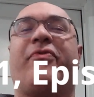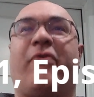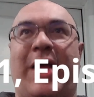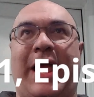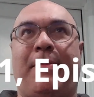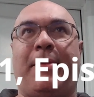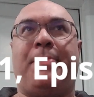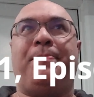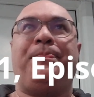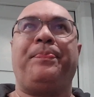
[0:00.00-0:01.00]
Frame.
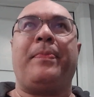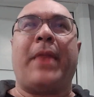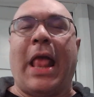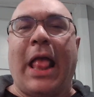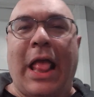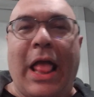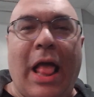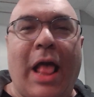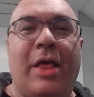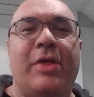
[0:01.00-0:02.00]

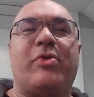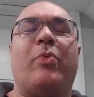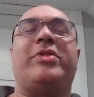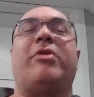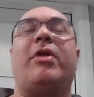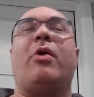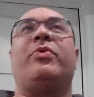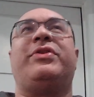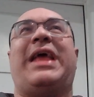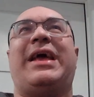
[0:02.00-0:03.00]
So we start out
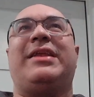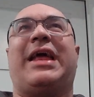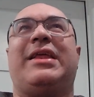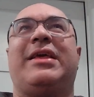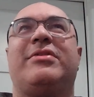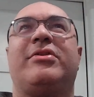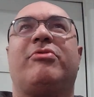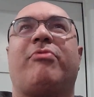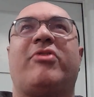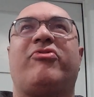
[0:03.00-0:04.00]
with Dan getting his
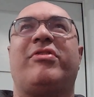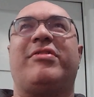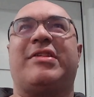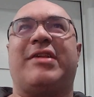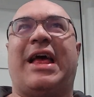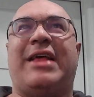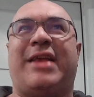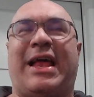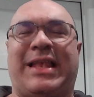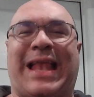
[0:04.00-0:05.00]
instructions at
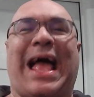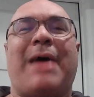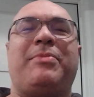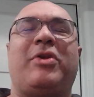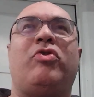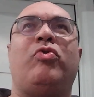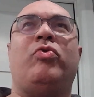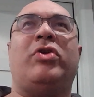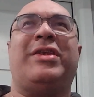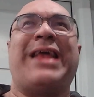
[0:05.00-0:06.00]
an
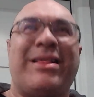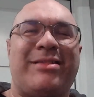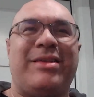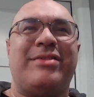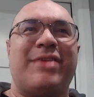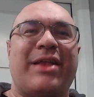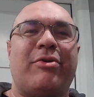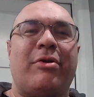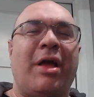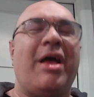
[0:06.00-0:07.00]
aptitude testing
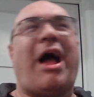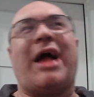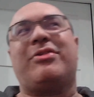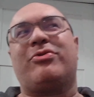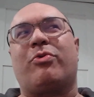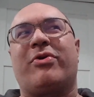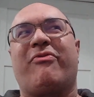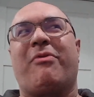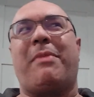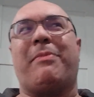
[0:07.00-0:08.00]
center. I sort of
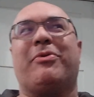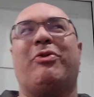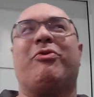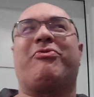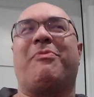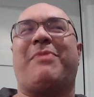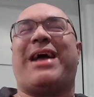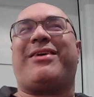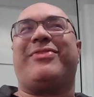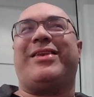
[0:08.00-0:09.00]
remember those from
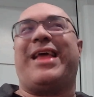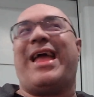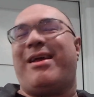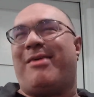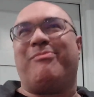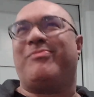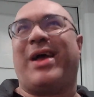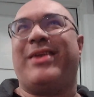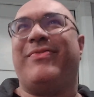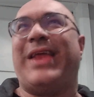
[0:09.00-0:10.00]
back in the day. I'm
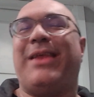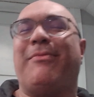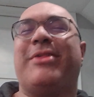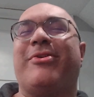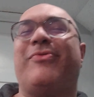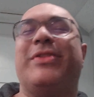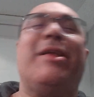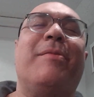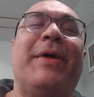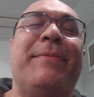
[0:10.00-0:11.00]
kind of dating myself a
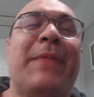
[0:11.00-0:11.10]
little bit.